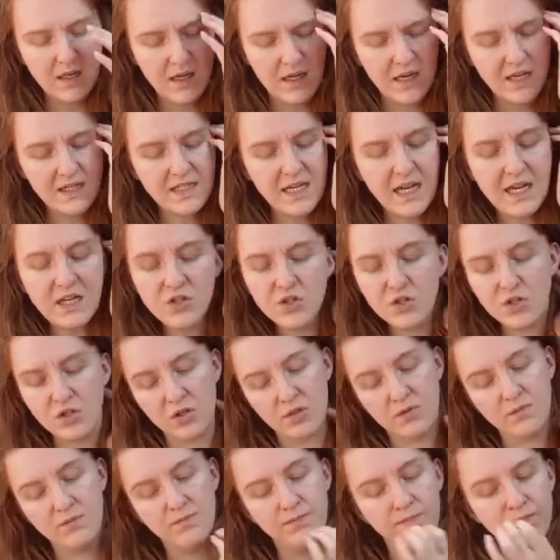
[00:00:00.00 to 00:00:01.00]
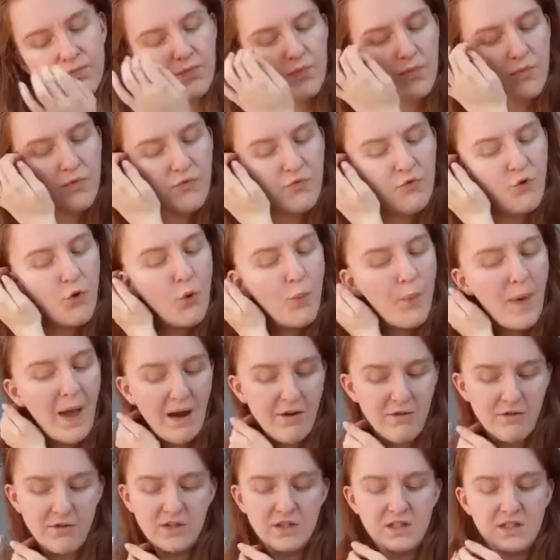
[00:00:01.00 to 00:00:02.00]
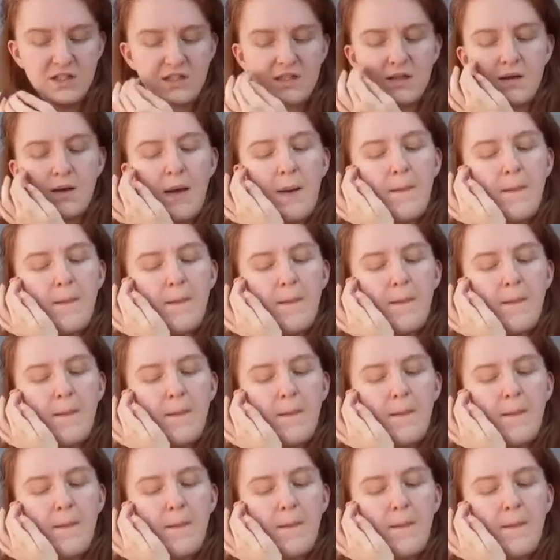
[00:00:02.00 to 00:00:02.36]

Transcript: Attention, forbearance,